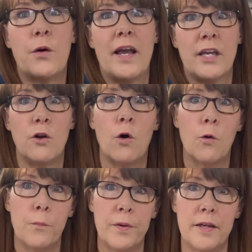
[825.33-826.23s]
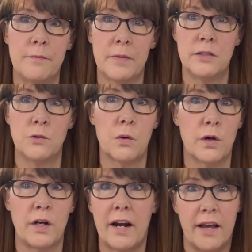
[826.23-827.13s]
I can open my door
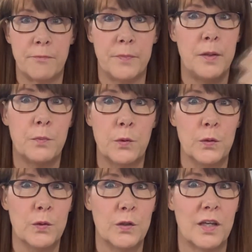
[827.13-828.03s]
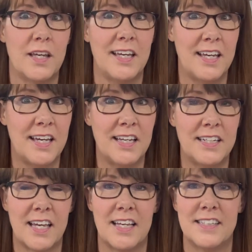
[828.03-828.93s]
and not have people looking
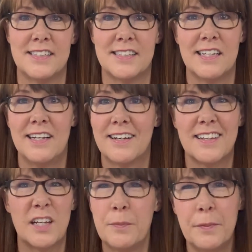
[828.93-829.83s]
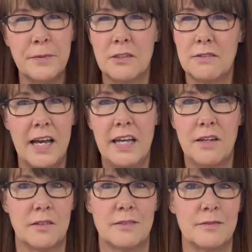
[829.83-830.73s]
in, because a lot of people don't like